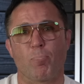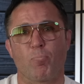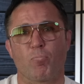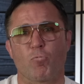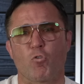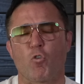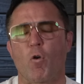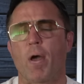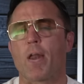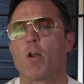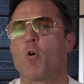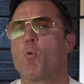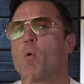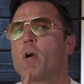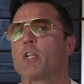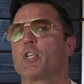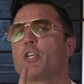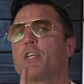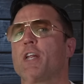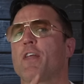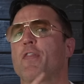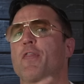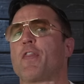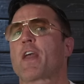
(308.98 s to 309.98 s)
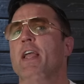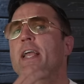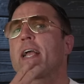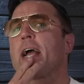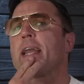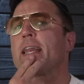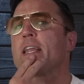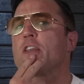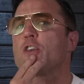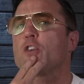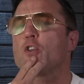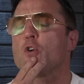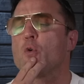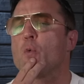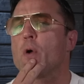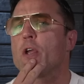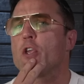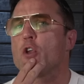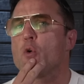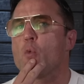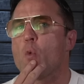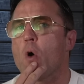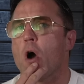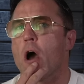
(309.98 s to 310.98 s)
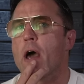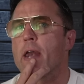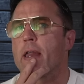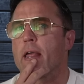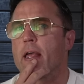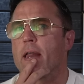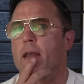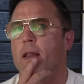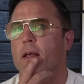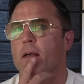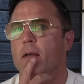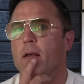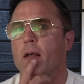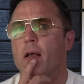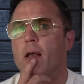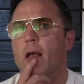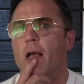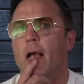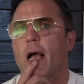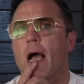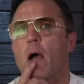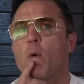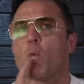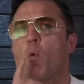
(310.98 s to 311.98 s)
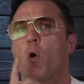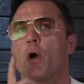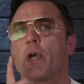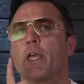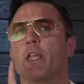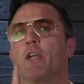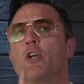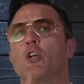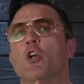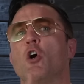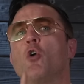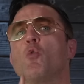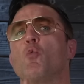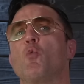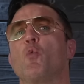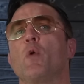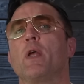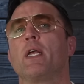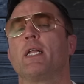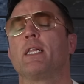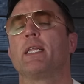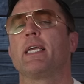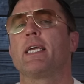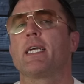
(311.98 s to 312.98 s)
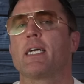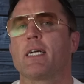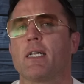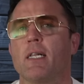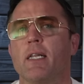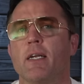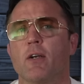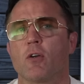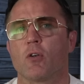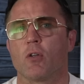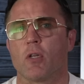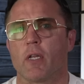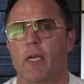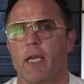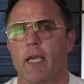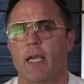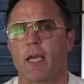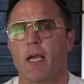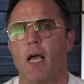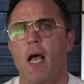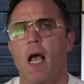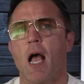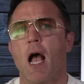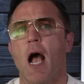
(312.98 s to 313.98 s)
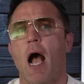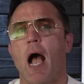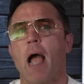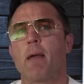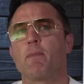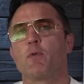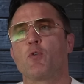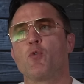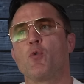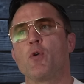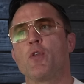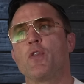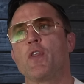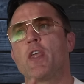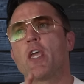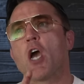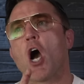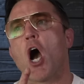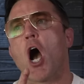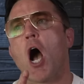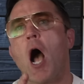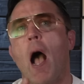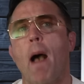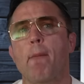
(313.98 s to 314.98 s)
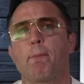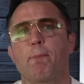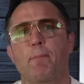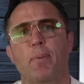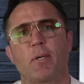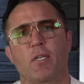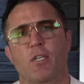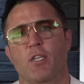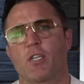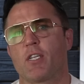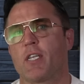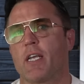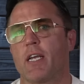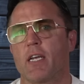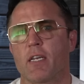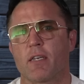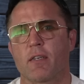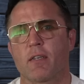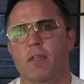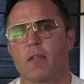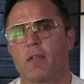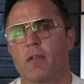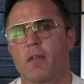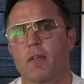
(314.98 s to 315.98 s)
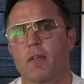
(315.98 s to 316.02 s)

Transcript: So I don't want you to think I didn't do what you wanted. I want you to know really clearly, I'm doing the opposite.